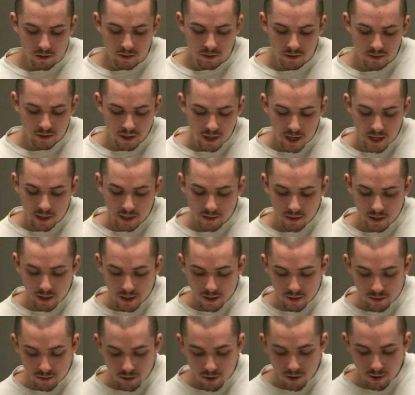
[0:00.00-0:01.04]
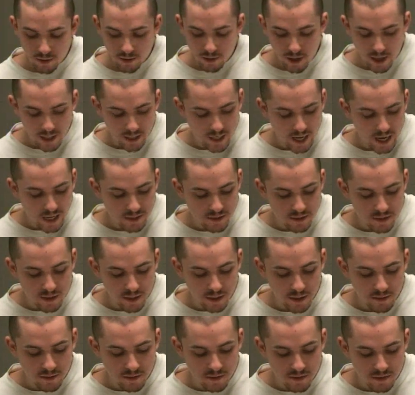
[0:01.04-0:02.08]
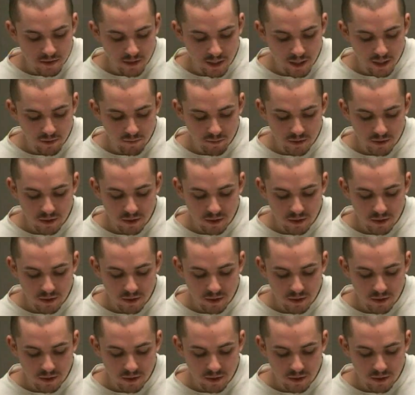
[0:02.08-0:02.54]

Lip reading: Saying that I thought I got sick at the scene